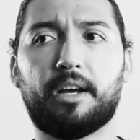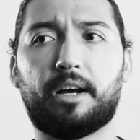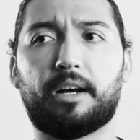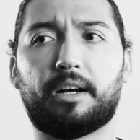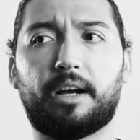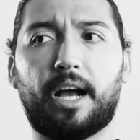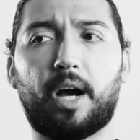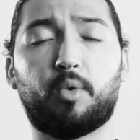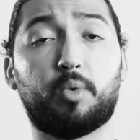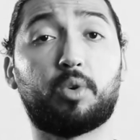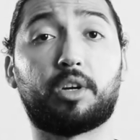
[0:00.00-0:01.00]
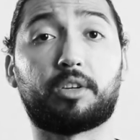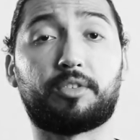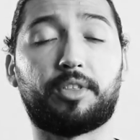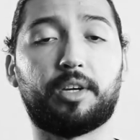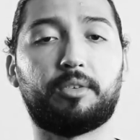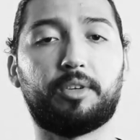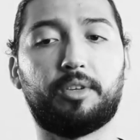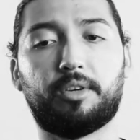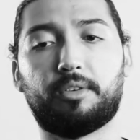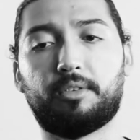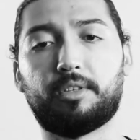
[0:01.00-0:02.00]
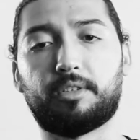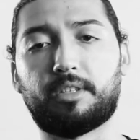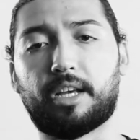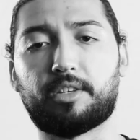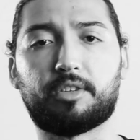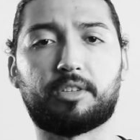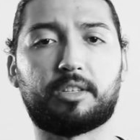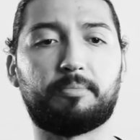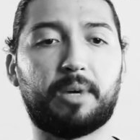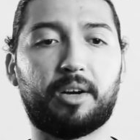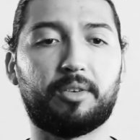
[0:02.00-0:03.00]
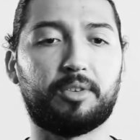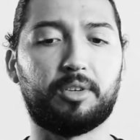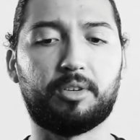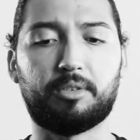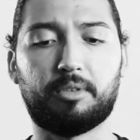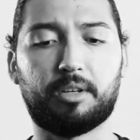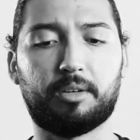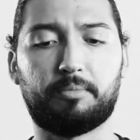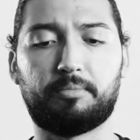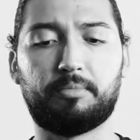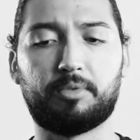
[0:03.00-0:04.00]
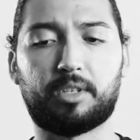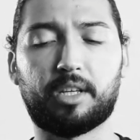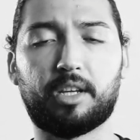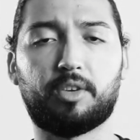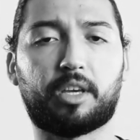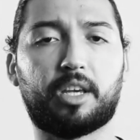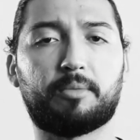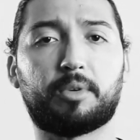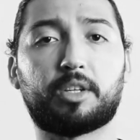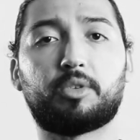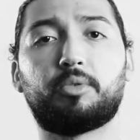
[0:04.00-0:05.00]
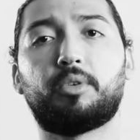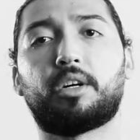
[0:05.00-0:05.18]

how it works though. You know, it's not just about, you know, setting your camera to